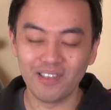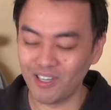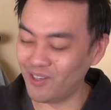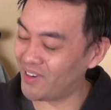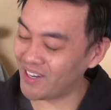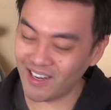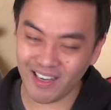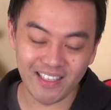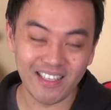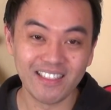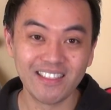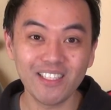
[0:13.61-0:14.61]
Oh my
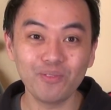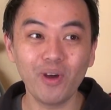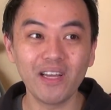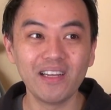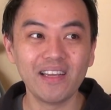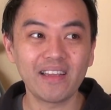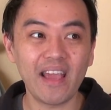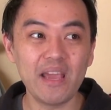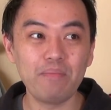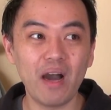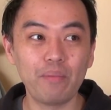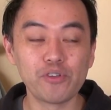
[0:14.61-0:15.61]
god, is this what
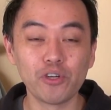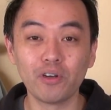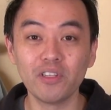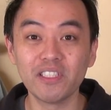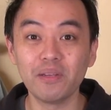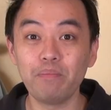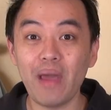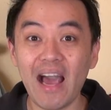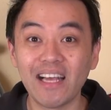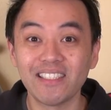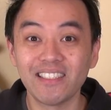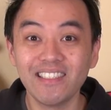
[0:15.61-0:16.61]
K-pop journalism
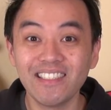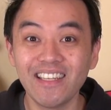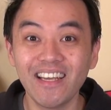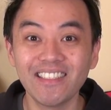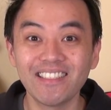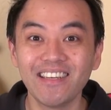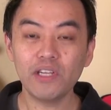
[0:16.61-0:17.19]
passes these days?